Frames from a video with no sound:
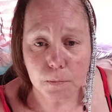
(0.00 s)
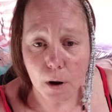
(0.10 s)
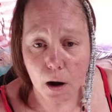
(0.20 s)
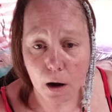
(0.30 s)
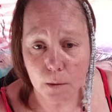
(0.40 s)

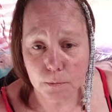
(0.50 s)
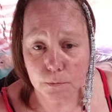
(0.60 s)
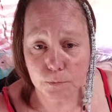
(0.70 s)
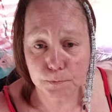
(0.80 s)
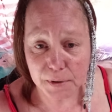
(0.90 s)
um,
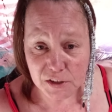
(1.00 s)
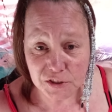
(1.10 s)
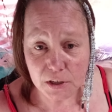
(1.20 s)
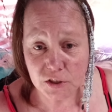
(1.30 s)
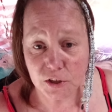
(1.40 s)

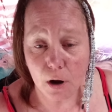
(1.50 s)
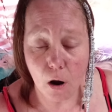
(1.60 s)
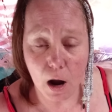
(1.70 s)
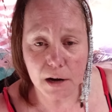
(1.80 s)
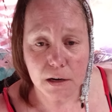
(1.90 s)
business
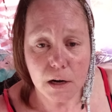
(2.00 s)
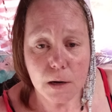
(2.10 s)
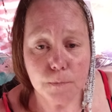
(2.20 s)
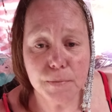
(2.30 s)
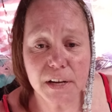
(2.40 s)
on.
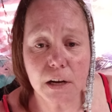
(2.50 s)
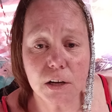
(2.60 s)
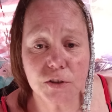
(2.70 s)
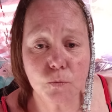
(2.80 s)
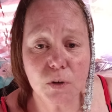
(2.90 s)

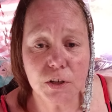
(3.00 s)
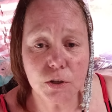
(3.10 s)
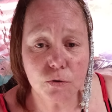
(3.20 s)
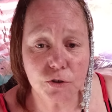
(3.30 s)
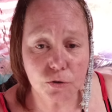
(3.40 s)
Because when
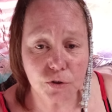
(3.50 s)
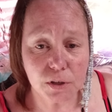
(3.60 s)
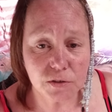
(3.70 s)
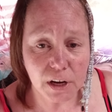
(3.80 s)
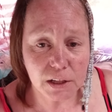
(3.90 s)
you do
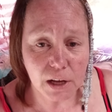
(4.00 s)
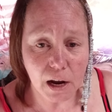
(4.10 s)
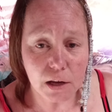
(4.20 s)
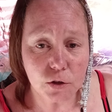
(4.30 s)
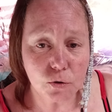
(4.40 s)
things like
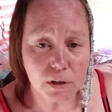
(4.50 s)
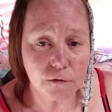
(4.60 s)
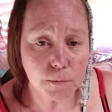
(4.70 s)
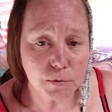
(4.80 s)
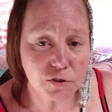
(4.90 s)
that, you
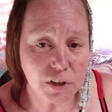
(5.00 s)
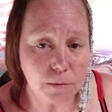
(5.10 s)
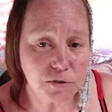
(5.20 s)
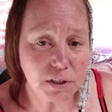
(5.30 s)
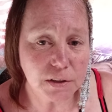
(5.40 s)
give a
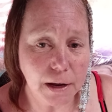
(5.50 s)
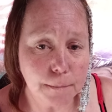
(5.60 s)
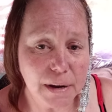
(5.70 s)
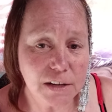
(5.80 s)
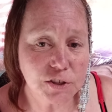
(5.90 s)
perception that
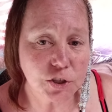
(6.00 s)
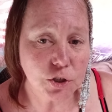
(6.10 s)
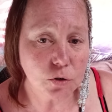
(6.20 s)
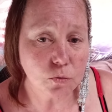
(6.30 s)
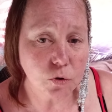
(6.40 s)
makes
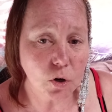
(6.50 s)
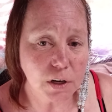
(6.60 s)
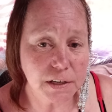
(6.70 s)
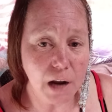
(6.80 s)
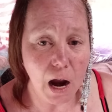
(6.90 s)
you
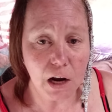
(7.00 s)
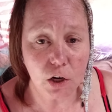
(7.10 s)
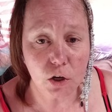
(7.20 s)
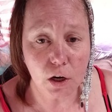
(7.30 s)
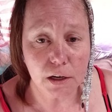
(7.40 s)
look not
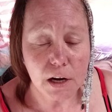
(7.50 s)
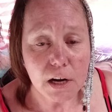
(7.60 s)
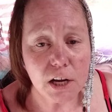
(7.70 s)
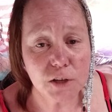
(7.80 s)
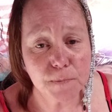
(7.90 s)
good,
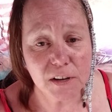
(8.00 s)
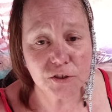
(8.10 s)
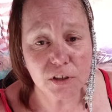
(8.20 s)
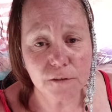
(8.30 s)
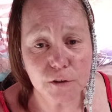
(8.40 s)

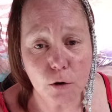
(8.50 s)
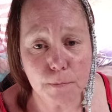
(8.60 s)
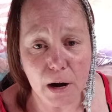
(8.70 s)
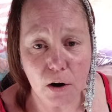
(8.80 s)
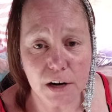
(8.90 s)
especially if you're
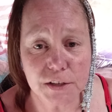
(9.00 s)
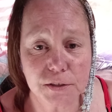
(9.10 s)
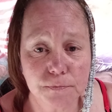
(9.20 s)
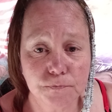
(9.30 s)
married.